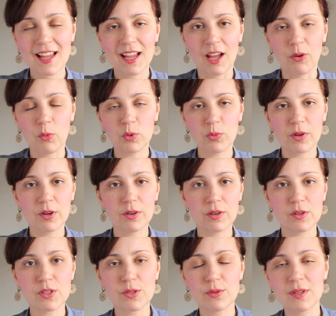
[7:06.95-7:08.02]
and what we're going
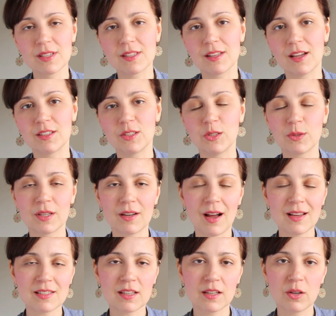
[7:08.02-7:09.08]
to do is that you can
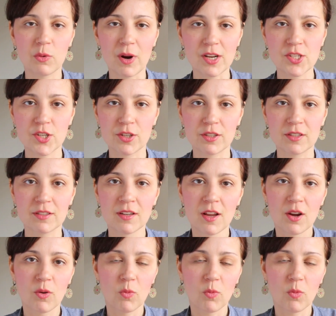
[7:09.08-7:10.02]
ask a question